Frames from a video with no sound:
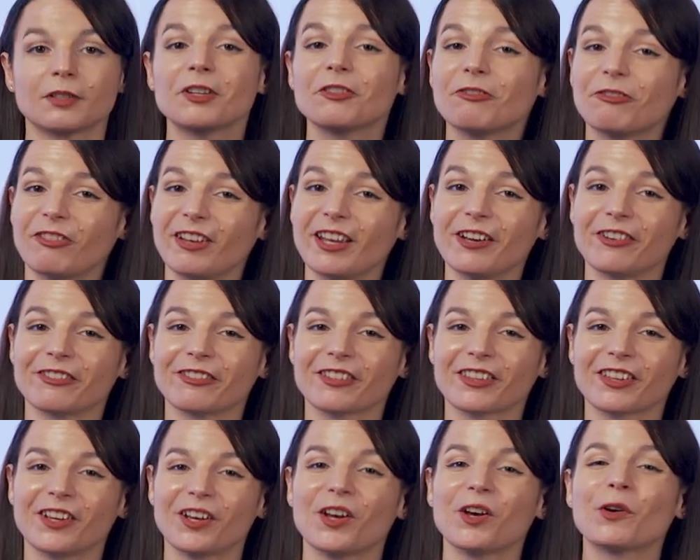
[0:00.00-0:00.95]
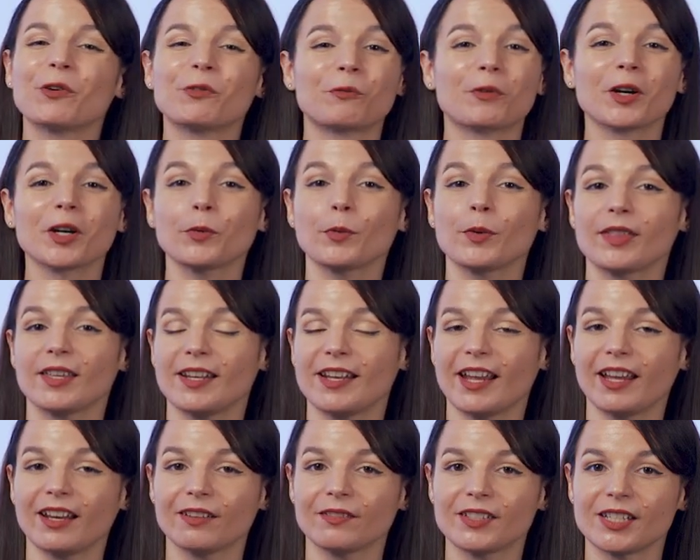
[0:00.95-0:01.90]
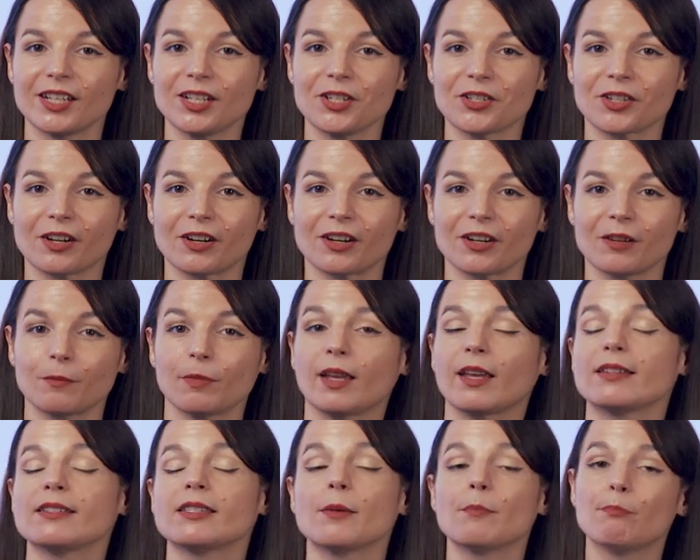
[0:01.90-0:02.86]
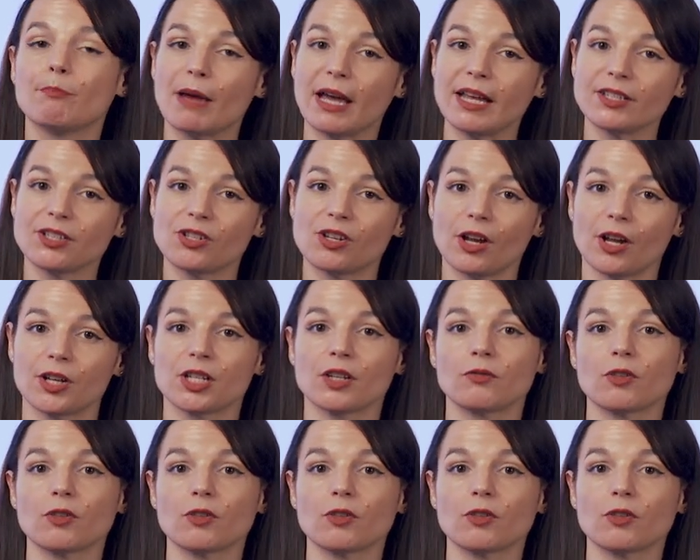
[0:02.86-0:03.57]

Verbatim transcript: Fifth, work with a native teacher, because the best judge